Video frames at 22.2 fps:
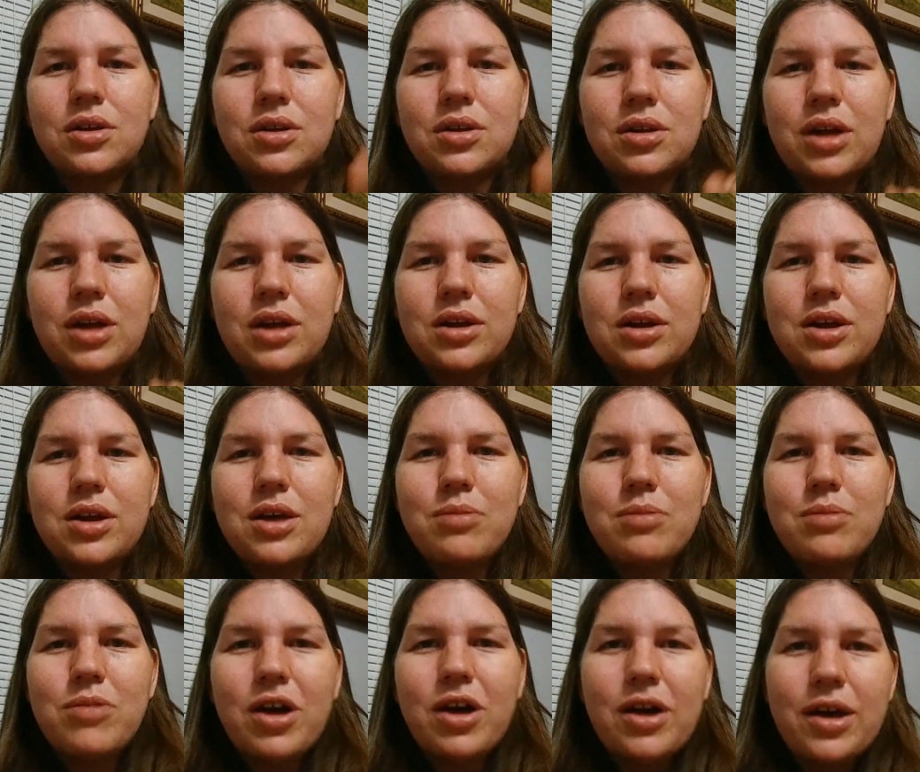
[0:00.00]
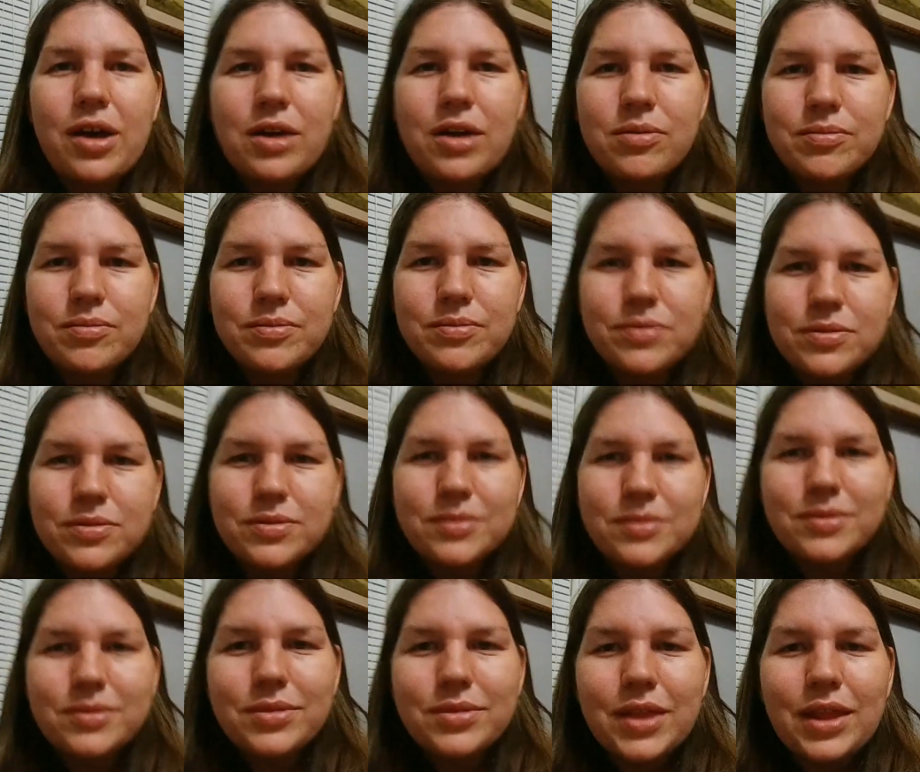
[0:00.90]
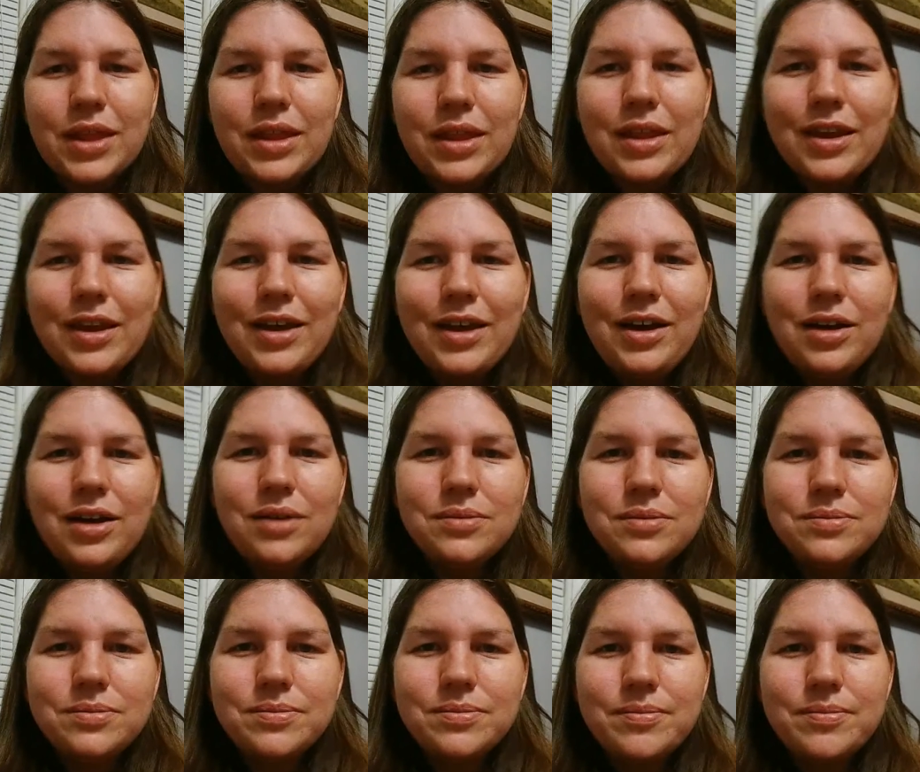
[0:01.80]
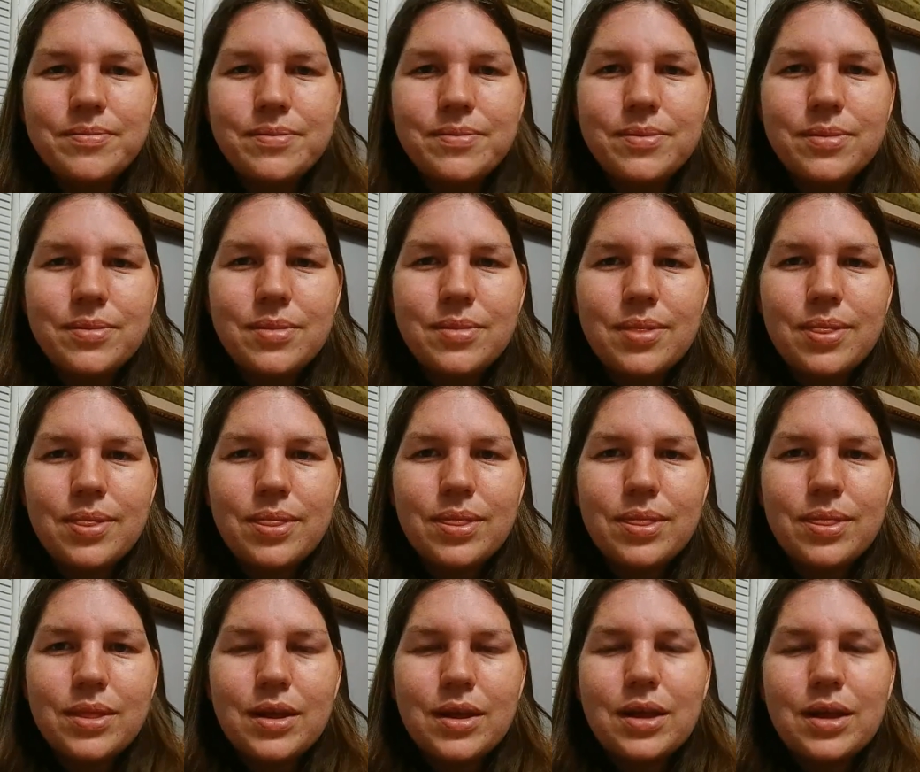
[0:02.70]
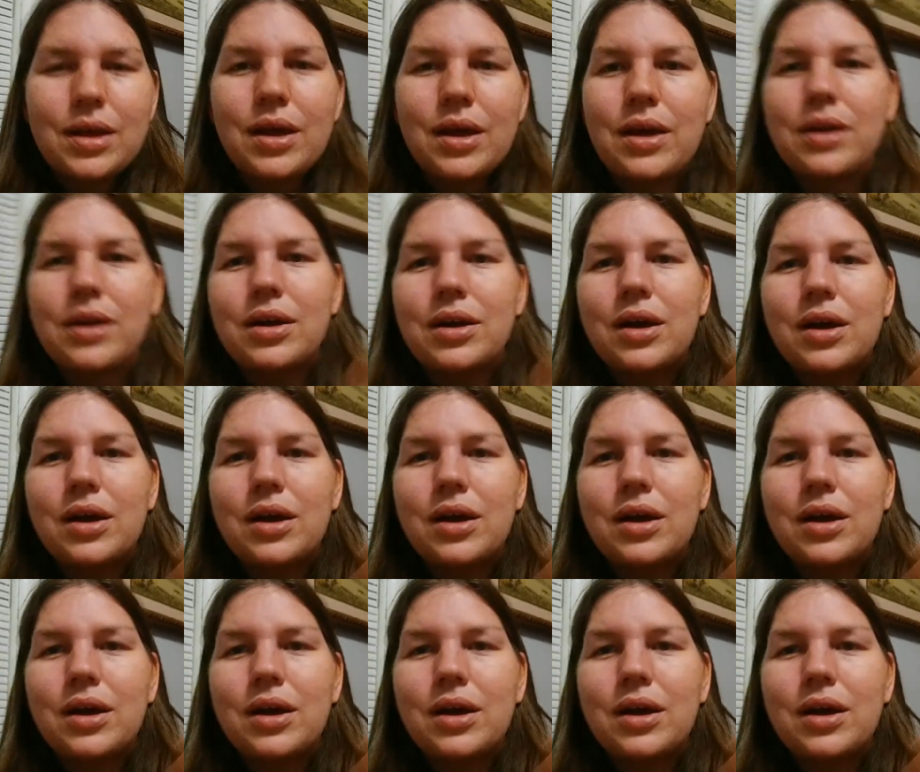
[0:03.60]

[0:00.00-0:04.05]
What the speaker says: Glad you came by. And